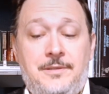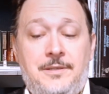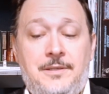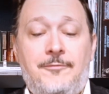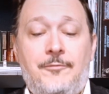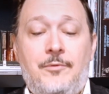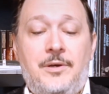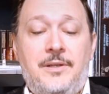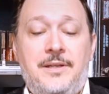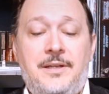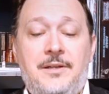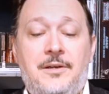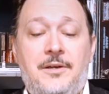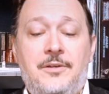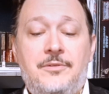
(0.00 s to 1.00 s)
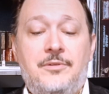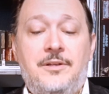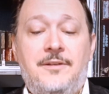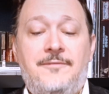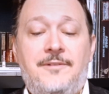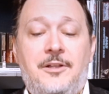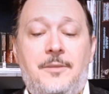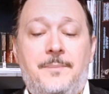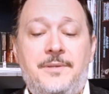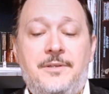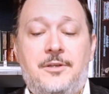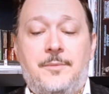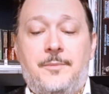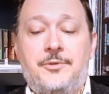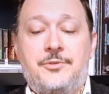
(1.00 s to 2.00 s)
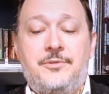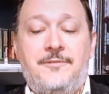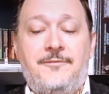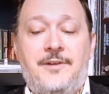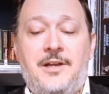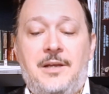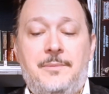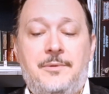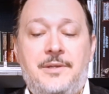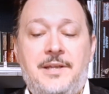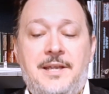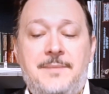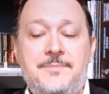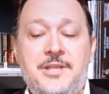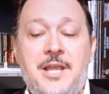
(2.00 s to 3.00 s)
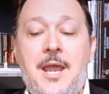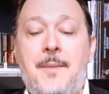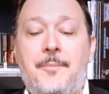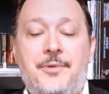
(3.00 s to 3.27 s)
If 1 in 100 develop into commercially viable games,